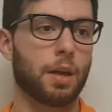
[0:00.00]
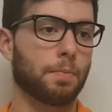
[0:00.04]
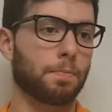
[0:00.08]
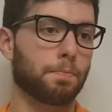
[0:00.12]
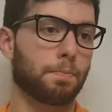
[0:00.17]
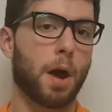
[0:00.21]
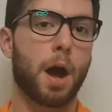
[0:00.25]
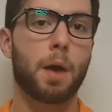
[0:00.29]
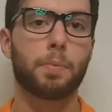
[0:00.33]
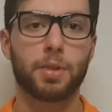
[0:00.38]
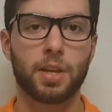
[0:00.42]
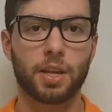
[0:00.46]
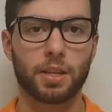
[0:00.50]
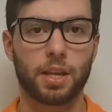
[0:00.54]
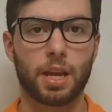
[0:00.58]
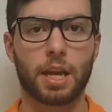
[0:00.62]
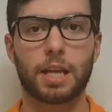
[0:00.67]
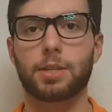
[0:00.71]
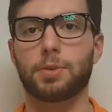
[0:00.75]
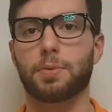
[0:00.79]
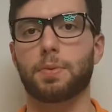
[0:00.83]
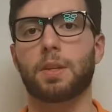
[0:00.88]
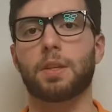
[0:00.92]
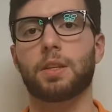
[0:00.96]
Pop the
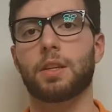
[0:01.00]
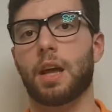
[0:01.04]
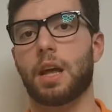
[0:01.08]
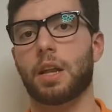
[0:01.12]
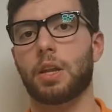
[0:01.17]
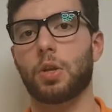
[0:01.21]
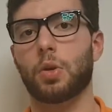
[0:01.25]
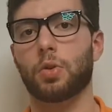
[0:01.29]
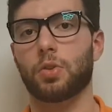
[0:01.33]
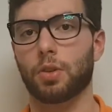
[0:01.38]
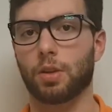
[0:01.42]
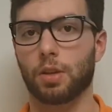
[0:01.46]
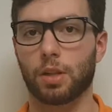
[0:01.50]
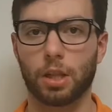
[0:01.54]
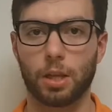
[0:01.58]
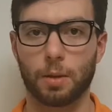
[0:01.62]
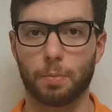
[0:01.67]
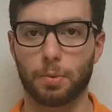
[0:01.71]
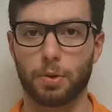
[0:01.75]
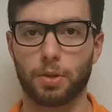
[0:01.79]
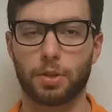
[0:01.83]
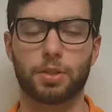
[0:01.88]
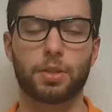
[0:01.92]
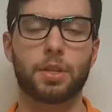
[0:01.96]
attachment and use the
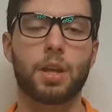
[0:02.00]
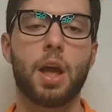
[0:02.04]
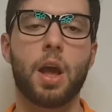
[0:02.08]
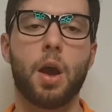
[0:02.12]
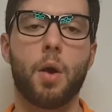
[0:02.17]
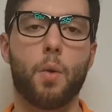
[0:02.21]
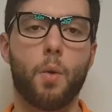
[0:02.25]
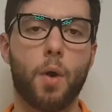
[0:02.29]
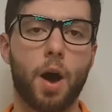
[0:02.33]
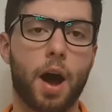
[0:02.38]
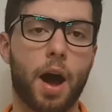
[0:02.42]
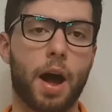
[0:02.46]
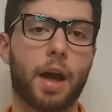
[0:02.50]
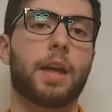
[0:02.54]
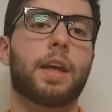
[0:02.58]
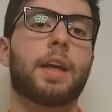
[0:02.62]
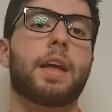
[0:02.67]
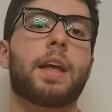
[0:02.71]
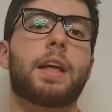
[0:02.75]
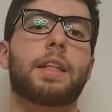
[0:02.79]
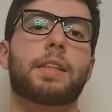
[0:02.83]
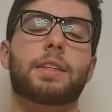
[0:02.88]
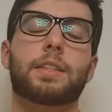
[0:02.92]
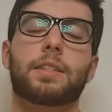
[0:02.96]
clippers. Why?
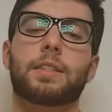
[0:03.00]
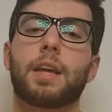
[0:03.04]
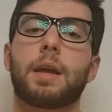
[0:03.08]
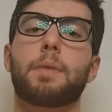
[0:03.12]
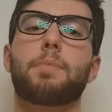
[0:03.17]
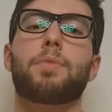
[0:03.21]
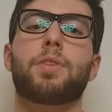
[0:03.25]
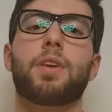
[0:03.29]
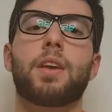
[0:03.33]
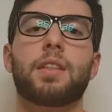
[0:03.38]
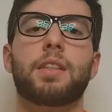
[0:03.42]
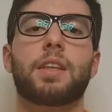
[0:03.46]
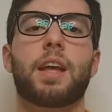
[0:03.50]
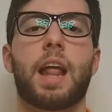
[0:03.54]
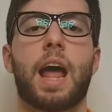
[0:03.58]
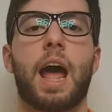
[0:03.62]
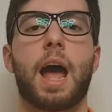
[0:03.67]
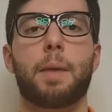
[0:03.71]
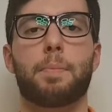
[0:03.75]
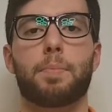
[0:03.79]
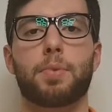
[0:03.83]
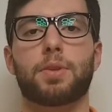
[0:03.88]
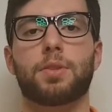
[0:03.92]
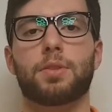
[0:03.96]
The same thing that
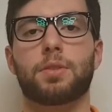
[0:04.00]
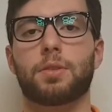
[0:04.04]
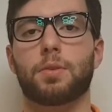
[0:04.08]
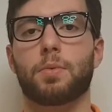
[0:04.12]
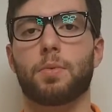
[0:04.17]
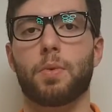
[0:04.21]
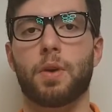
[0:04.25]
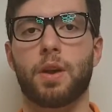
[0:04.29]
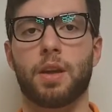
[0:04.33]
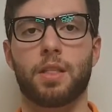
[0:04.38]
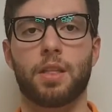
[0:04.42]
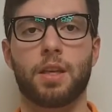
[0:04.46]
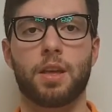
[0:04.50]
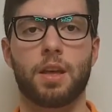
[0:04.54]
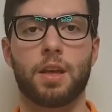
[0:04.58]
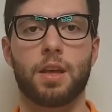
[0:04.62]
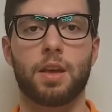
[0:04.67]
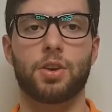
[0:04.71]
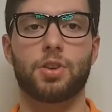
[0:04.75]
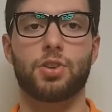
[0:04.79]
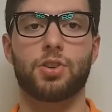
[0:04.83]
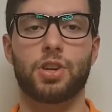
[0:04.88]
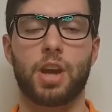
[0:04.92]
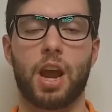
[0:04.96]
happens with
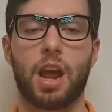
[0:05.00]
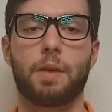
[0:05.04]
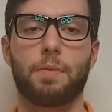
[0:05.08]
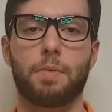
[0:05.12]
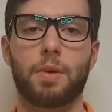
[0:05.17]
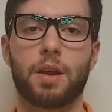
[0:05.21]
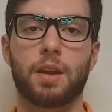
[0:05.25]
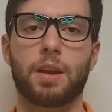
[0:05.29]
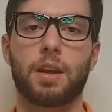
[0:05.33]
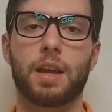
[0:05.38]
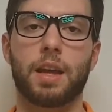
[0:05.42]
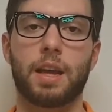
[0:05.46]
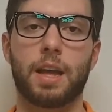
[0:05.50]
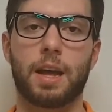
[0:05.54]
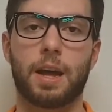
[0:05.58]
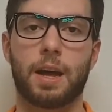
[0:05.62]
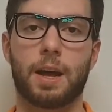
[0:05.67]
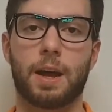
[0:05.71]
shaving.